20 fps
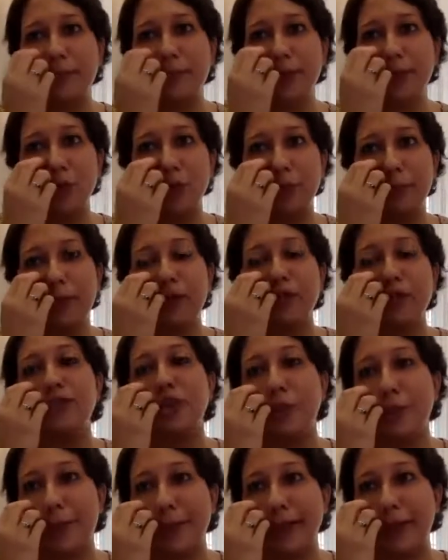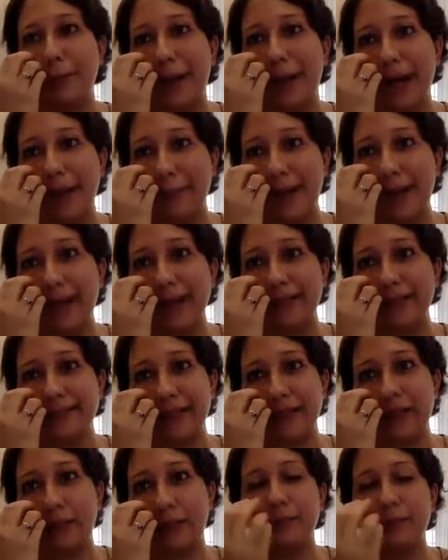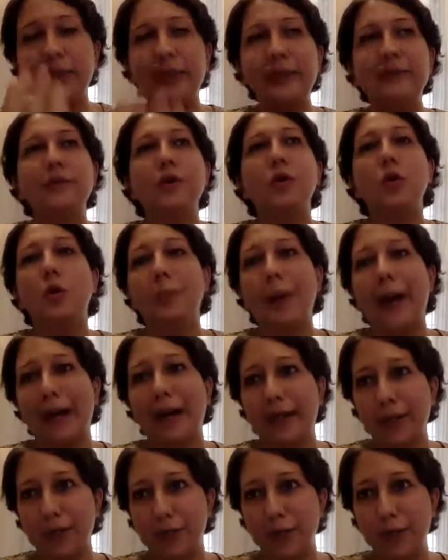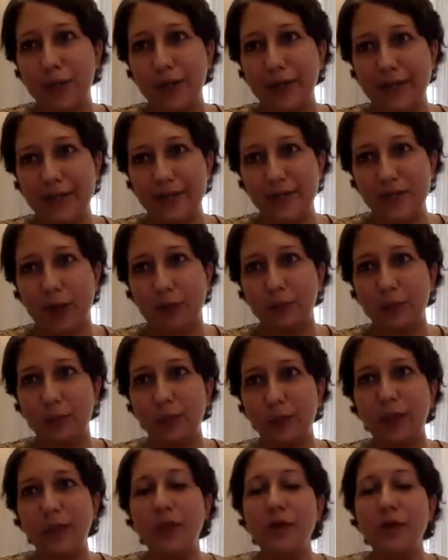will go, because you're doing a buyback as a company, will go back into your ESOP pool.